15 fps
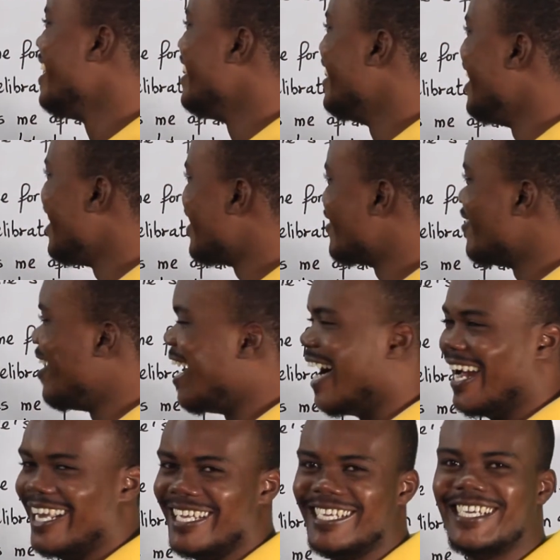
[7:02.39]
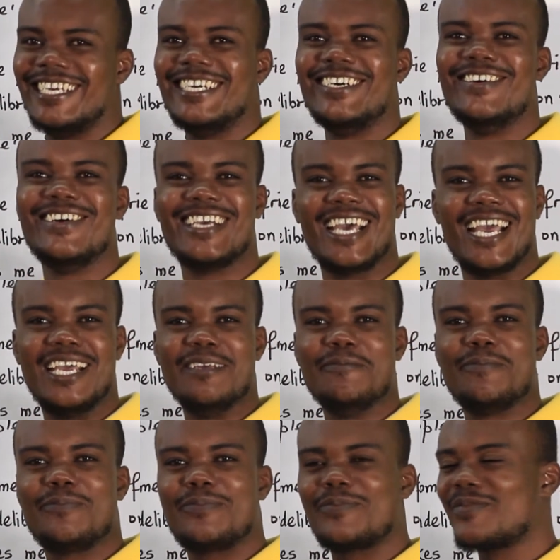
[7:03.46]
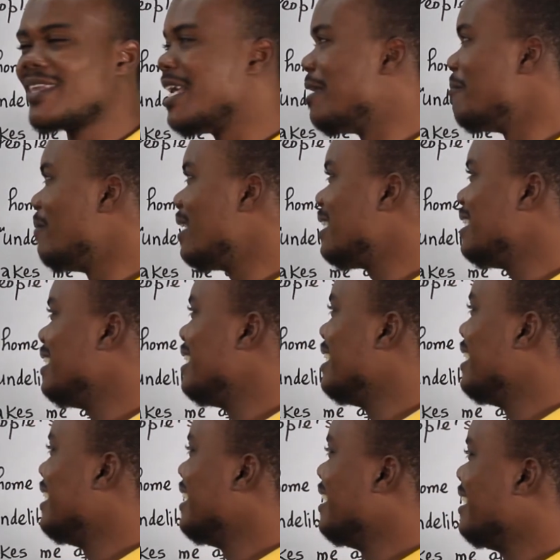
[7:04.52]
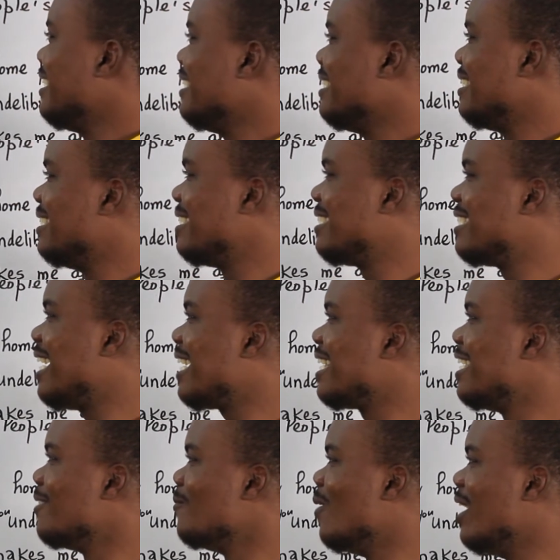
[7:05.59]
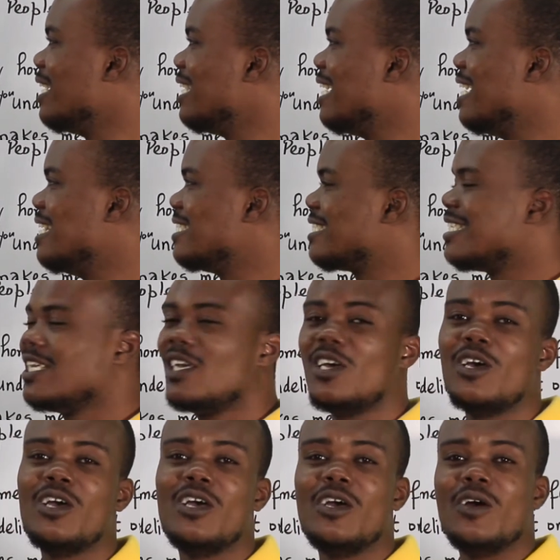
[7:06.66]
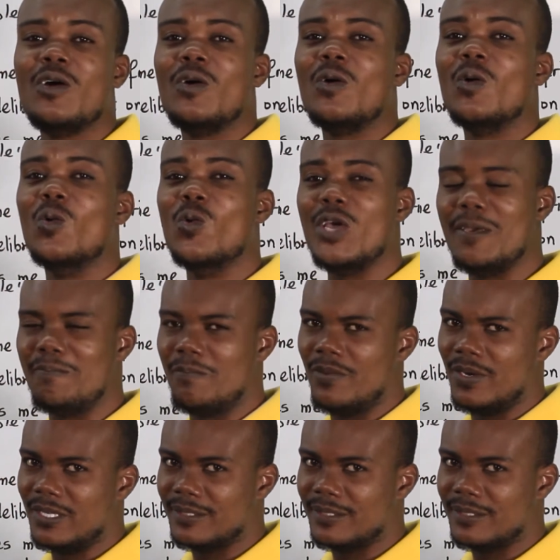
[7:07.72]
They cry. Okay. But the second one is weep.